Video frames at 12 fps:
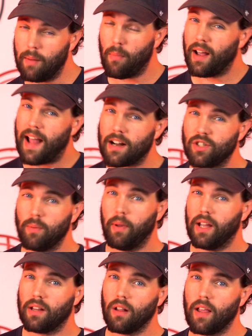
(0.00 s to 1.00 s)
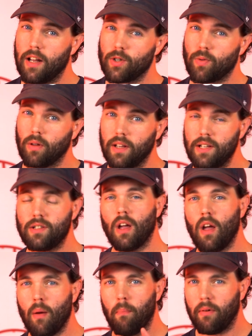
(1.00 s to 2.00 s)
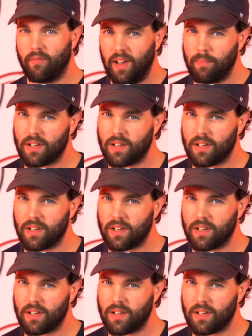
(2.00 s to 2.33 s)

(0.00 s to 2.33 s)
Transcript: It might actually be in the latest release, but Veeam